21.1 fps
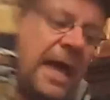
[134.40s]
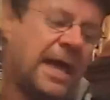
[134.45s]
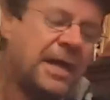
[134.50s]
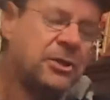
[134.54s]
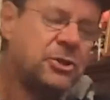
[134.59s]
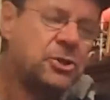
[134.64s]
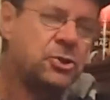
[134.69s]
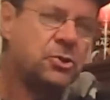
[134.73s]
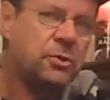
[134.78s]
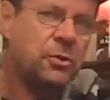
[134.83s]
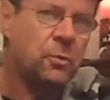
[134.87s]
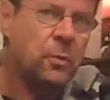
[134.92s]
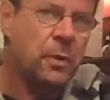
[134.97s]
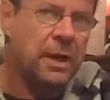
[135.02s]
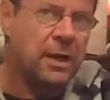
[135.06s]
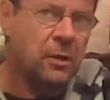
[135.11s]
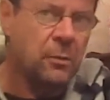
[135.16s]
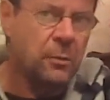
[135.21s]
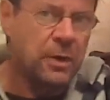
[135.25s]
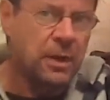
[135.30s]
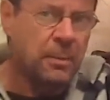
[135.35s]
As you are
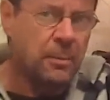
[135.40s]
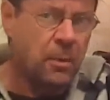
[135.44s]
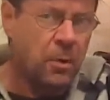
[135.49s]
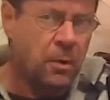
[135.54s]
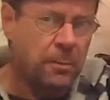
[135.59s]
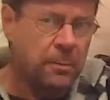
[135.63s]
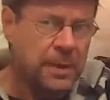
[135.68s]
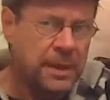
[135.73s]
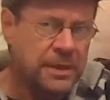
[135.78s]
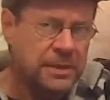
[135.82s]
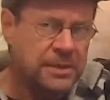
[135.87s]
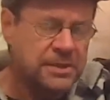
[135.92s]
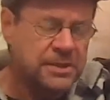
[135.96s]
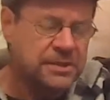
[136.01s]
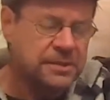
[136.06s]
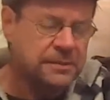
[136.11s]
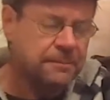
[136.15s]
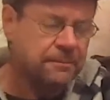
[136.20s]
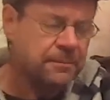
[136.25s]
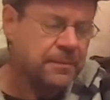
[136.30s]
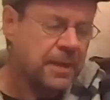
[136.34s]
well aware, malt
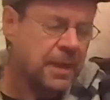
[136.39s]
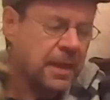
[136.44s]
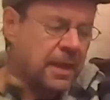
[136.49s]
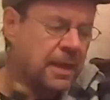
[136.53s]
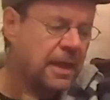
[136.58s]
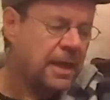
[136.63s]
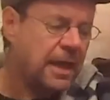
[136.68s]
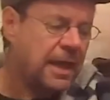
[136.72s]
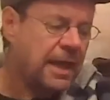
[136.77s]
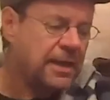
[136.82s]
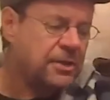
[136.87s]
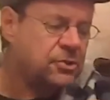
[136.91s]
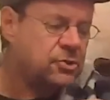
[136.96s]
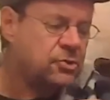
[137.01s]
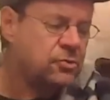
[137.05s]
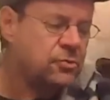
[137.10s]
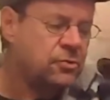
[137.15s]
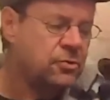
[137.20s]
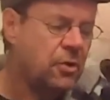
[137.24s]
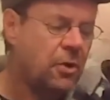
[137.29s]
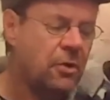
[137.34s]
mates, I
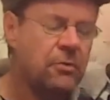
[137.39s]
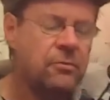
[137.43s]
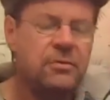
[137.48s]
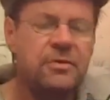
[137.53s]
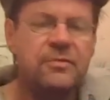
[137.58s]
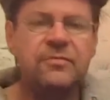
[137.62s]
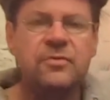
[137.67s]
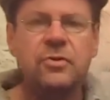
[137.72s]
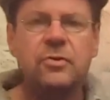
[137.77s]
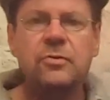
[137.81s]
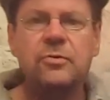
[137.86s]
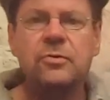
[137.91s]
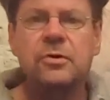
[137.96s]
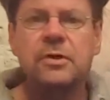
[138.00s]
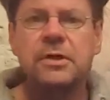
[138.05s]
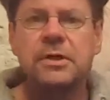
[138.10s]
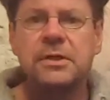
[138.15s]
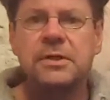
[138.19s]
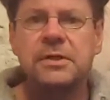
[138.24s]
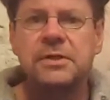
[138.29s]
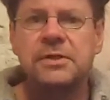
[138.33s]
do not review
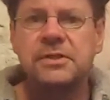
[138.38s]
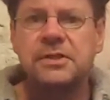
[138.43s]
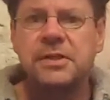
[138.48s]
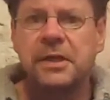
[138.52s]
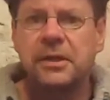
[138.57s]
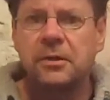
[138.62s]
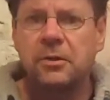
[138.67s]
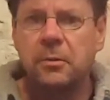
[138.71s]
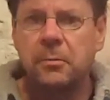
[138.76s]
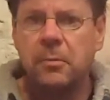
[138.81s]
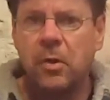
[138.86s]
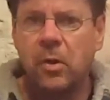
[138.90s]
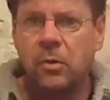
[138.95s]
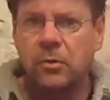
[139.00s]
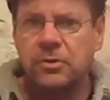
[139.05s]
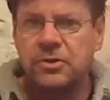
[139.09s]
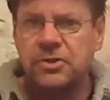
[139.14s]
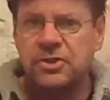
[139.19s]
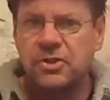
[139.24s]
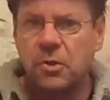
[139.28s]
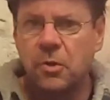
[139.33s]
single
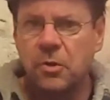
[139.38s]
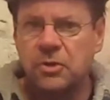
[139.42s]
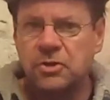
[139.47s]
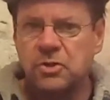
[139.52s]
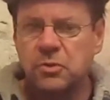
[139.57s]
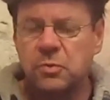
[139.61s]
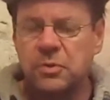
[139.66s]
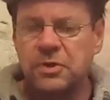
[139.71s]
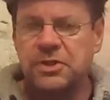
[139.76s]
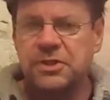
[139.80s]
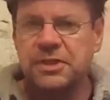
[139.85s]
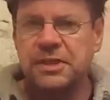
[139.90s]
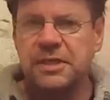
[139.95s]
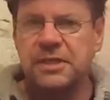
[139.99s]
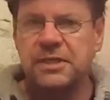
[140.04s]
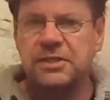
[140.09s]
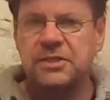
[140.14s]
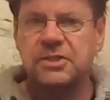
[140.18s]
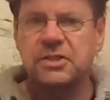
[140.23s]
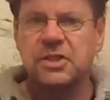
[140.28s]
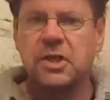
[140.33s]
malt Scotch
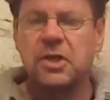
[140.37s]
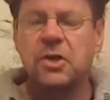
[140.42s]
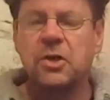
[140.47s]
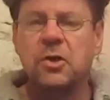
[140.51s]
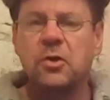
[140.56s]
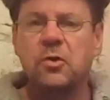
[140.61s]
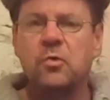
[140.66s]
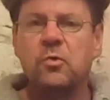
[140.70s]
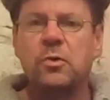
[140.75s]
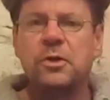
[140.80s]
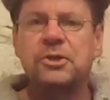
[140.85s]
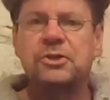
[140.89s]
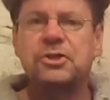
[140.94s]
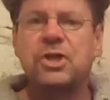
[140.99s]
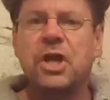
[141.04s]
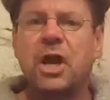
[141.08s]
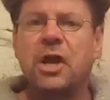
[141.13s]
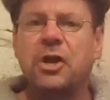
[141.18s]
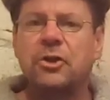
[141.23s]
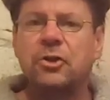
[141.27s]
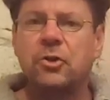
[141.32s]
whiskies
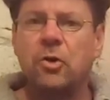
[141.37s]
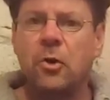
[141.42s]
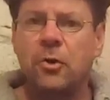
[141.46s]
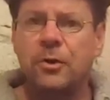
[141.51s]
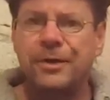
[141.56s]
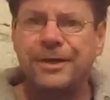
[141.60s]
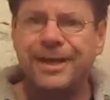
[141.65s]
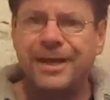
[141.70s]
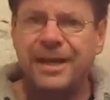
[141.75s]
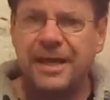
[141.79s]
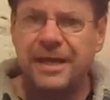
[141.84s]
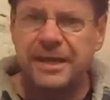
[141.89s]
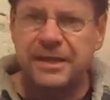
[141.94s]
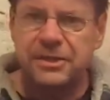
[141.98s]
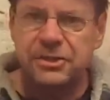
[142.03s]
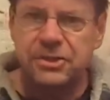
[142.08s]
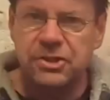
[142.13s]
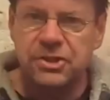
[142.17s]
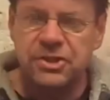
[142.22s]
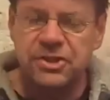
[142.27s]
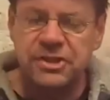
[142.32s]
which are
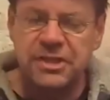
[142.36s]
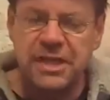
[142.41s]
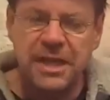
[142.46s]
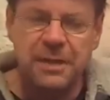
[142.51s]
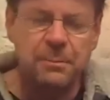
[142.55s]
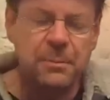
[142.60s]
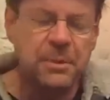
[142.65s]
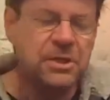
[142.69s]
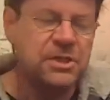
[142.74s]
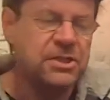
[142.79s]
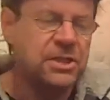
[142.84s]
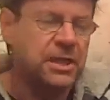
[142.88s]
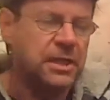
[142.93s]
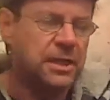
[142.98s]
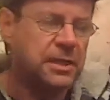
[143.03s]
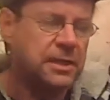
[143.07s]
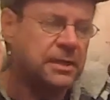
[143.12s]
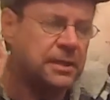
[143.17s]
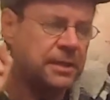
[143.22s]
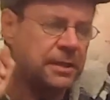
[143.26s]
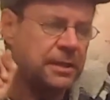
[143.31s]
non-age statement.
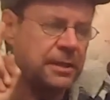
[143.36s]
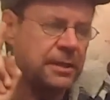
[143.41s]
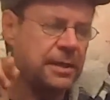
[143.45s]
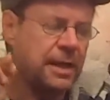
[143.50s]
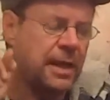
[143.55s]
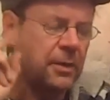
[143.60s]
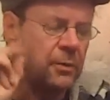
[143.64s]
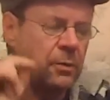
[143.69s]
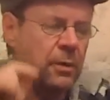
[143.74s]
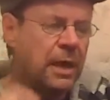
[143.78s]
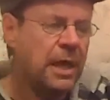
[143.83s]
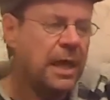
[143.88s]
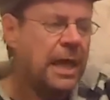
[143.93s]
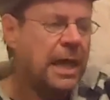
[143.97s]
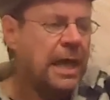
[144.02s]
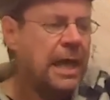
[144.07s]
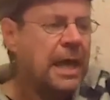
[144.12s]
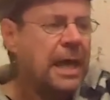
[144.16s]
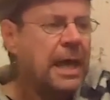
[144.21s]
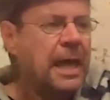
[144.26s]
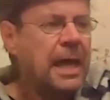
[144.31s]
Now,
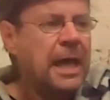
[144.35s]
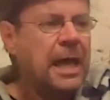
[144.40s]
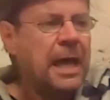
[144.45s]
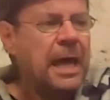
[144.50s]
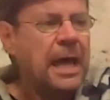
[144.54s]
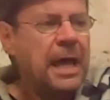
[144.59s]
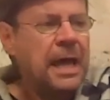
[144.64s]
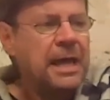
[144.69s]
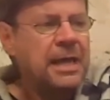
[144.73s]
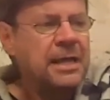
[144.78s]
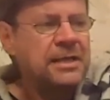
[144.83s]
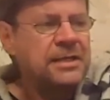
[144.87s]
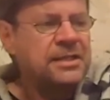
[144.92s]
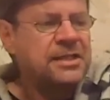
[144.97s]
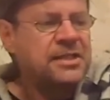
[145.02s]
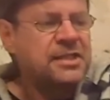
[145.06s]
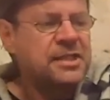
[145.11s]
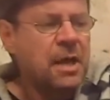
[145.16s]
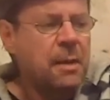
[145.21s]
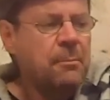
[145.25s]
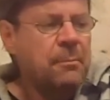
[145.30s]

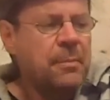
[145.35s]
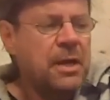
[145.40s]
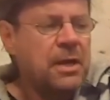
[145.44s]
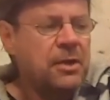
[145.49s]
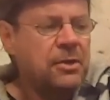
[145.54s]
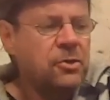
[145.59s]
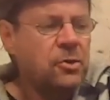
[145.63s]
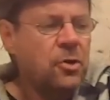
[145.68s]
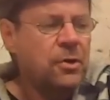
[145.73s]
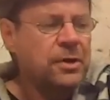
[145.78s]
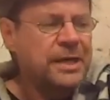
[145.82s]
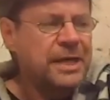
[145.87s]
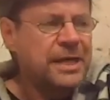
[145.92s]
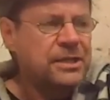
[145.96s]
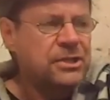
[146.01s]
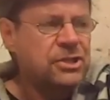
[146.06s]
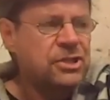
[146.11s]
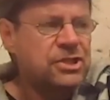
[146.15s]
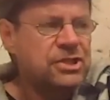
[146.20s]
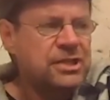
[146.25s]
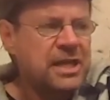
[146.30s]
some
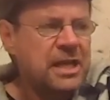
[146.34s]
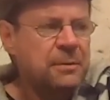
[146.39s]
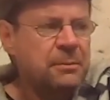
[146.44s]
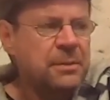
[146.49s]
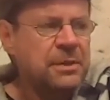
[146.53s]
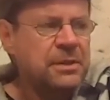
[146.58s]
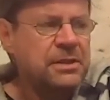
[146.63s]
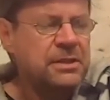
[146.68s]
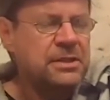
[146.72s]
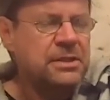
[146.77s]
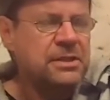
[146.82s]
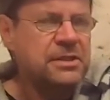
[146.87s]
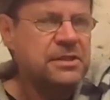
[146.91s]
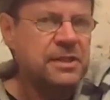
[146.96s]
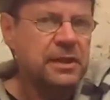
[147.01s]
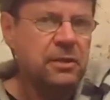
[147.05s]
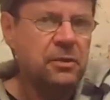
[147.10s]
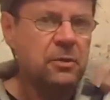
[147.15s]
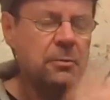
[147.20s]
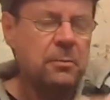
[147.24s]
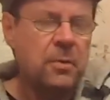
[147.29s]
non-age statement
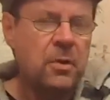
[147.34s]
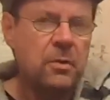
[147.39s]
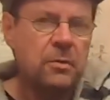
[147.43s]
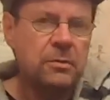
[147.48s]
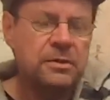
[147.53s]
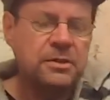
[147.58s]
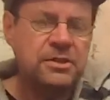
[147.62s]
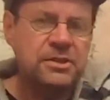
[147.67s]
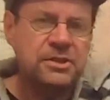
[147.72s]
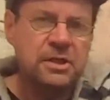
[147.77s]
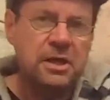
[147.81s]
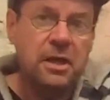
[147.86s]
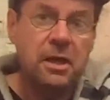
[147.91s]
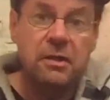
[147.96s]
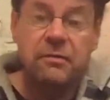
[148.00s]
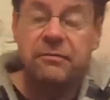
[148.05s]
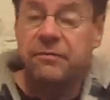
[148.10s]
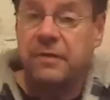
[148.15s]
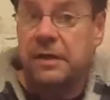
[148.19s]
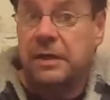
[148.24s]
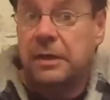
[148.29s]
single malts
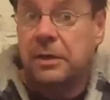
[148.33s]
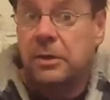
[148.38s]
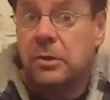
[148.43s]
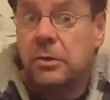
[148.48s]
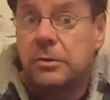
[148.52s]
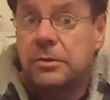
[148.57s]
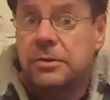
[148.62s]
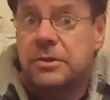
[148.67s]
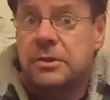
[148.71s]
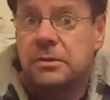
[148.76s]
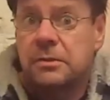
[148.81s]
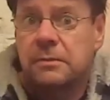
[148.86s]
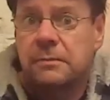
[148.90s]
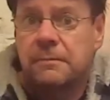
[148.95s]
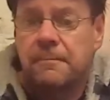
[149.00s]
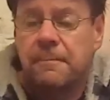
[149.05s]
are very good.